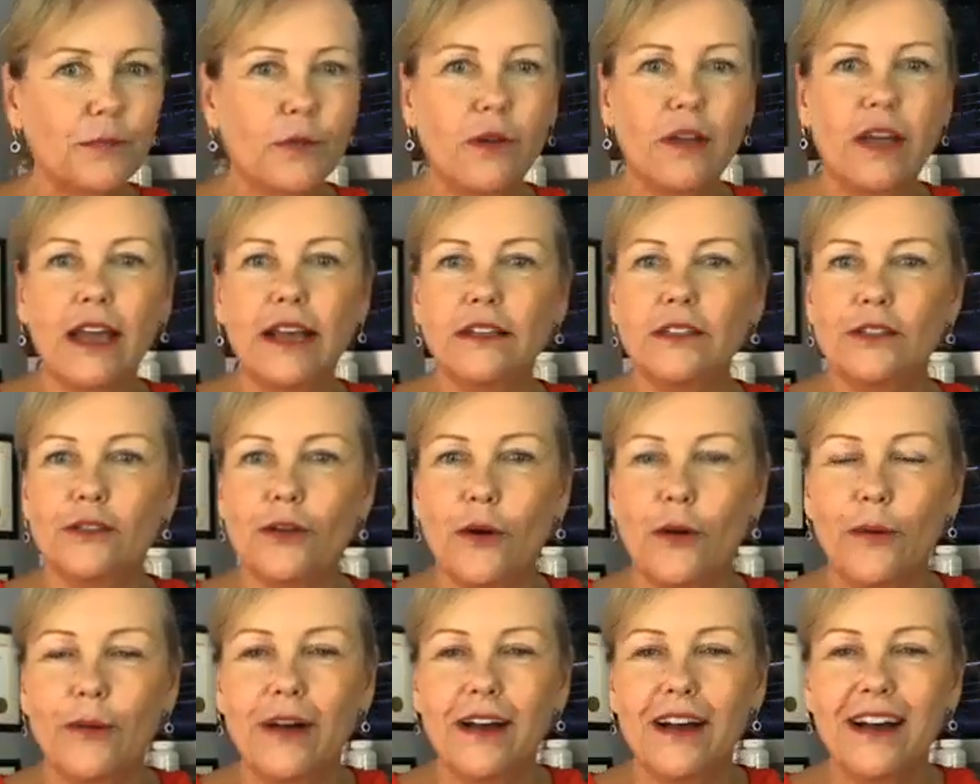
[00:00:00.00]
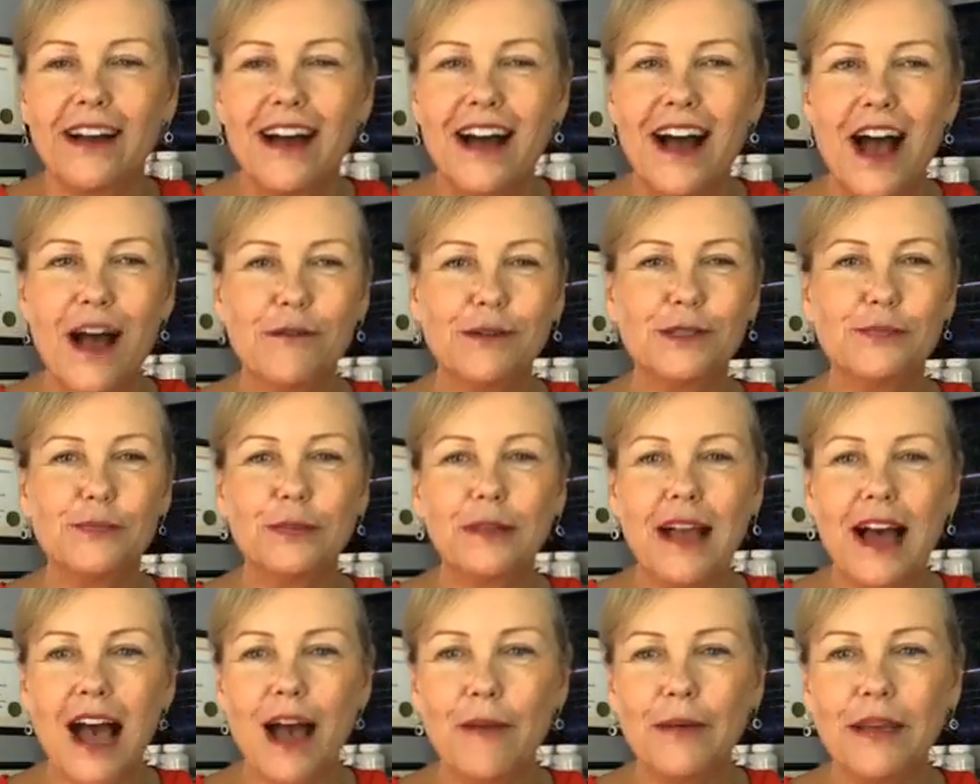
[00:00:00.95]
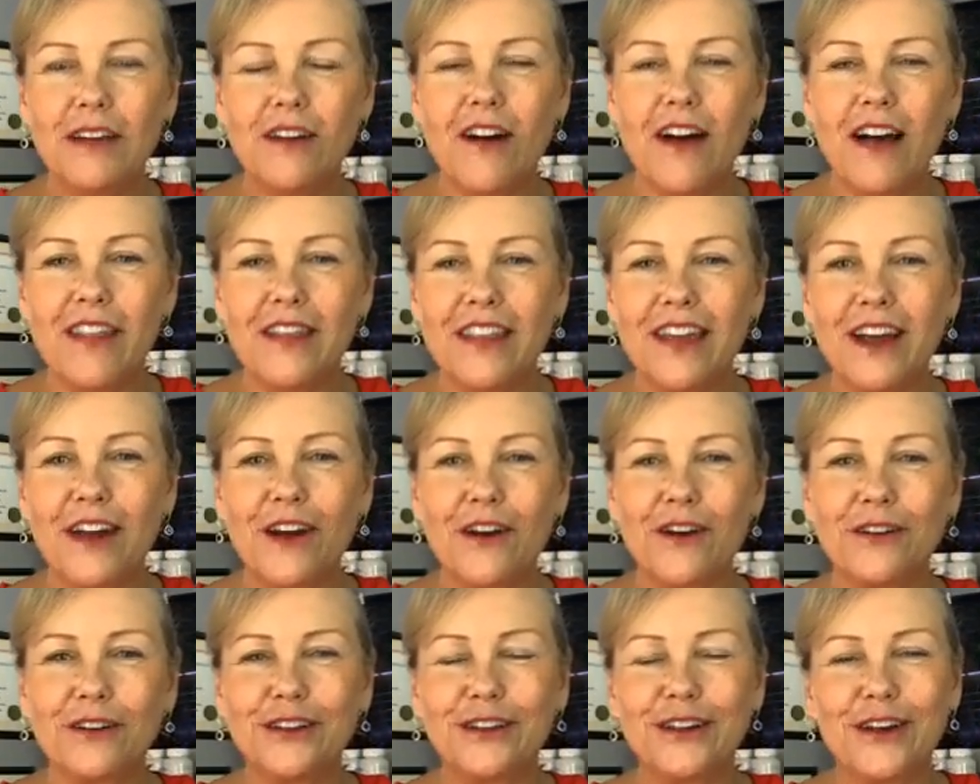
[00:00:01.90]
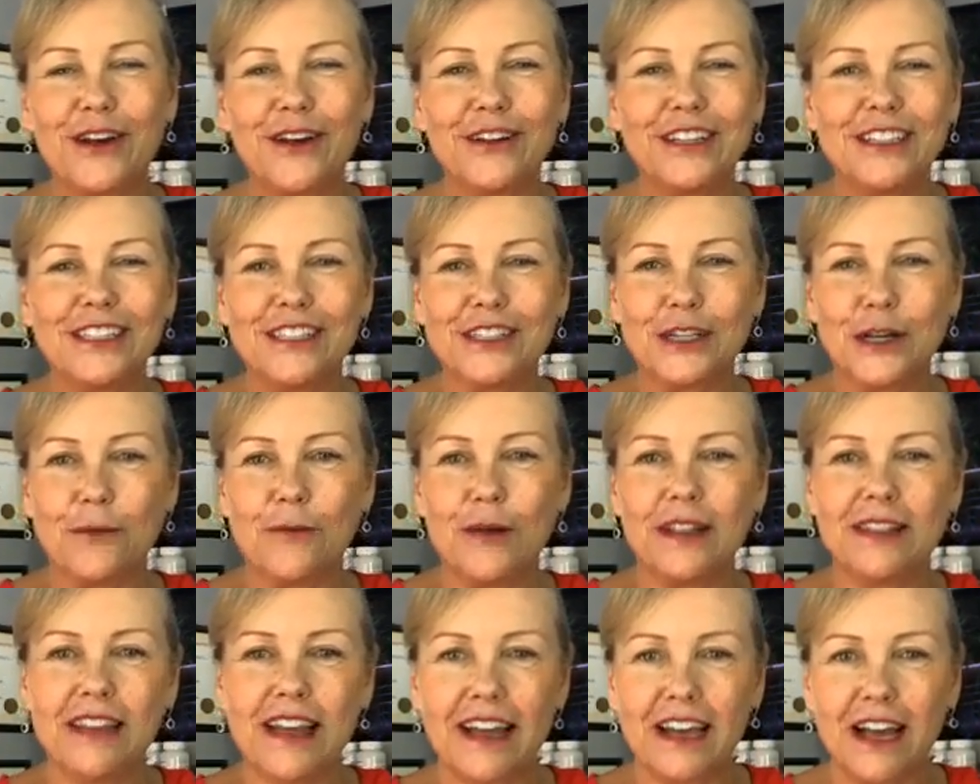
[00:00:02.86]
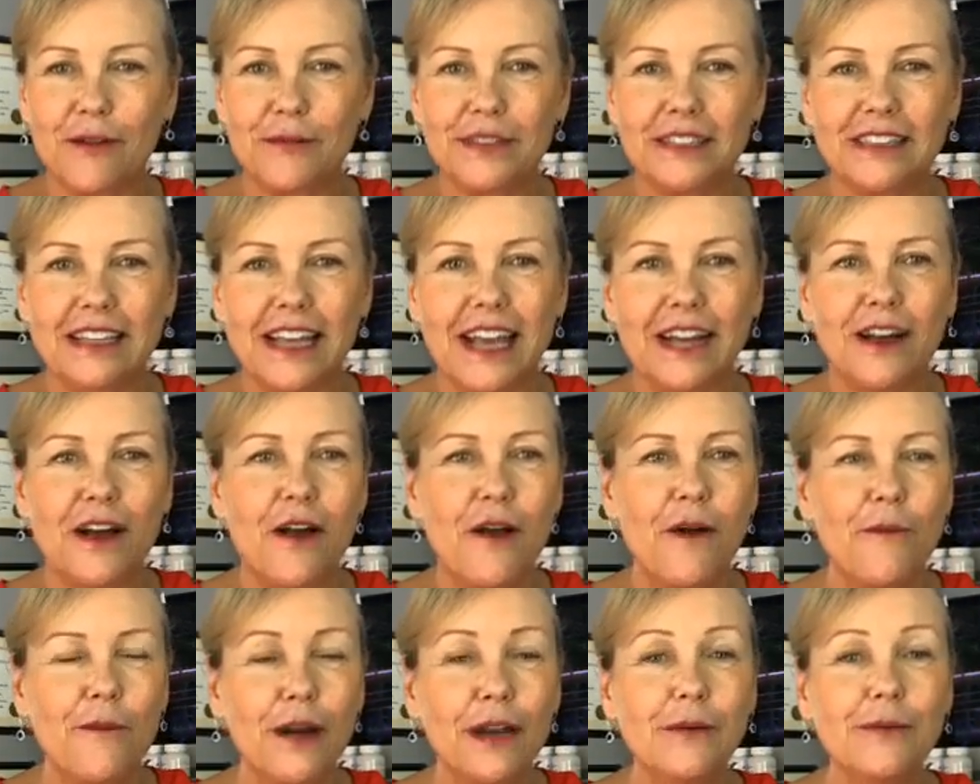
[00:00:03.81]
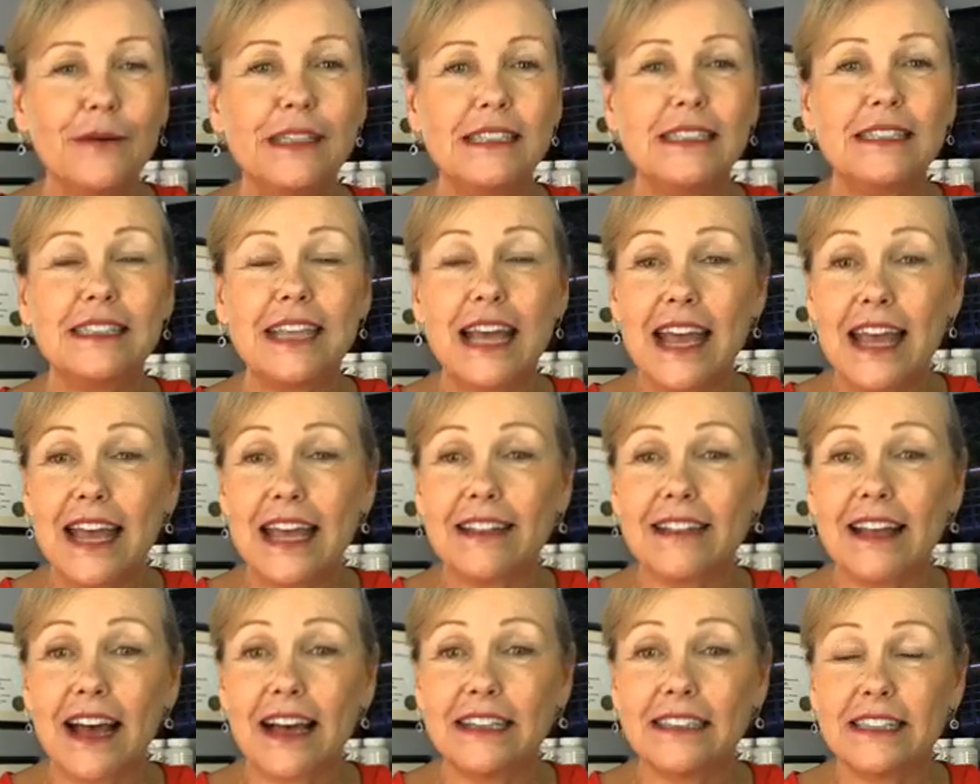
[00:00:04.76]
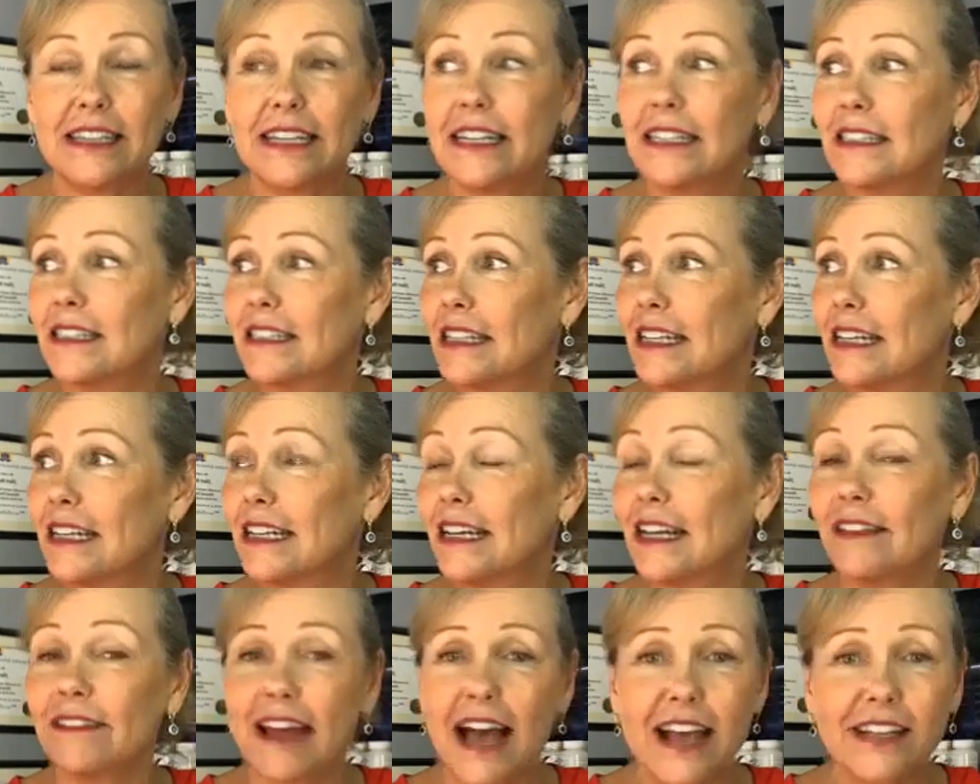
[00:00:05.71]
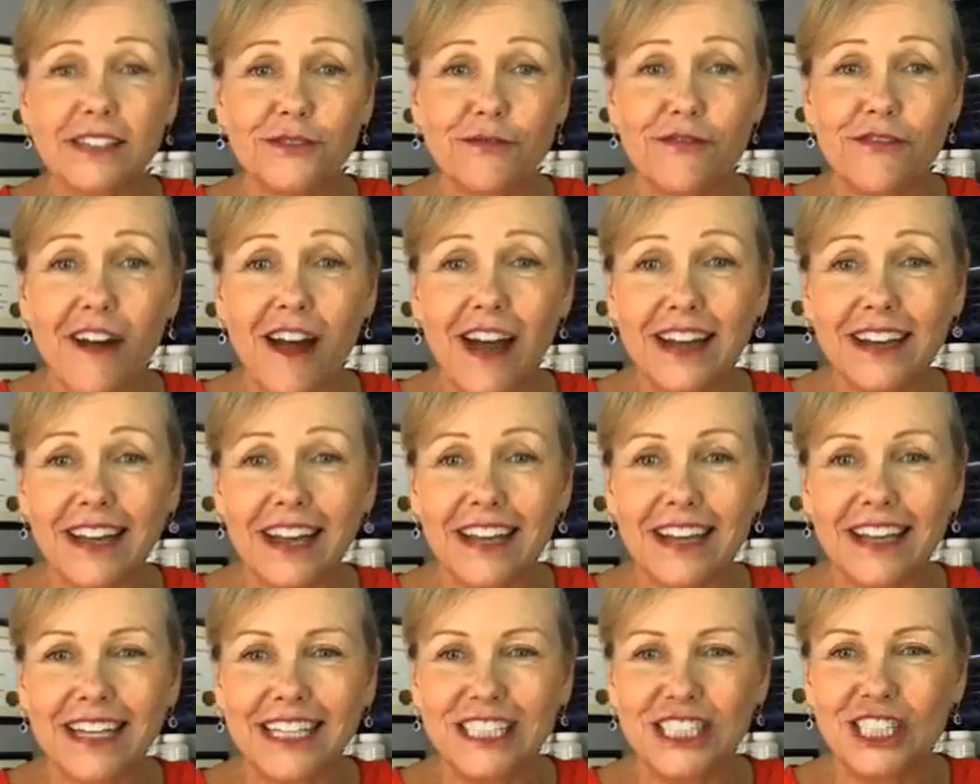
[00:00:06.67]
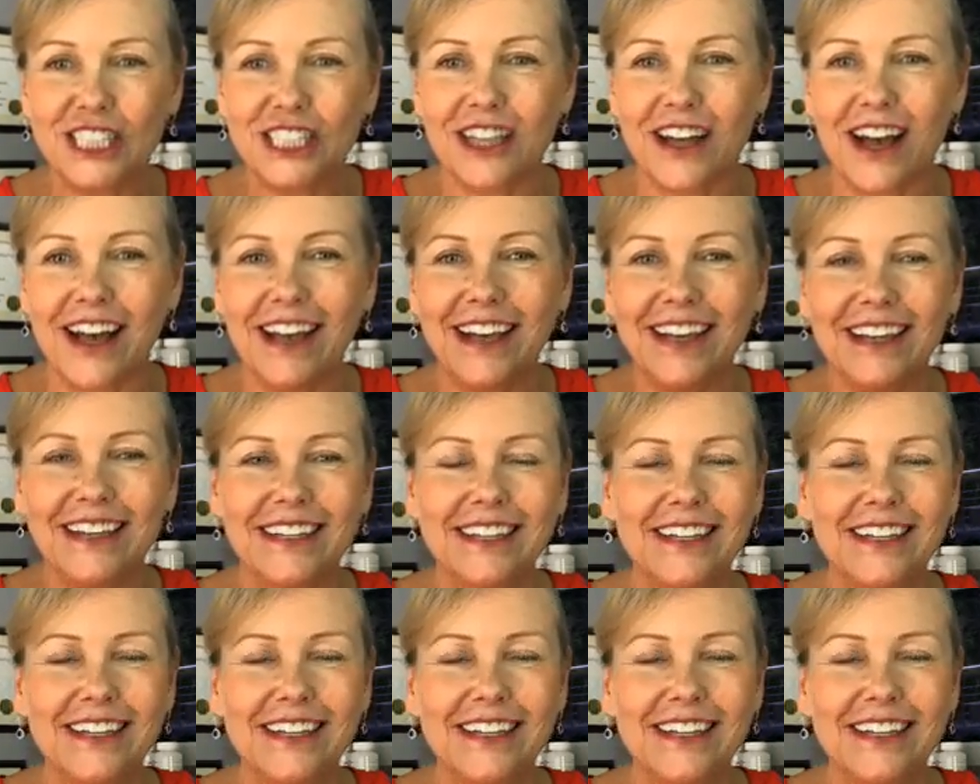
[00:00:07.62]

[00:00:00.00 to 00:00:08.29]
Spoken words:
Okay, so I was blabbing on there earlier and you didn't know what the heck I was saying. What I was saying that it's the last Friday in July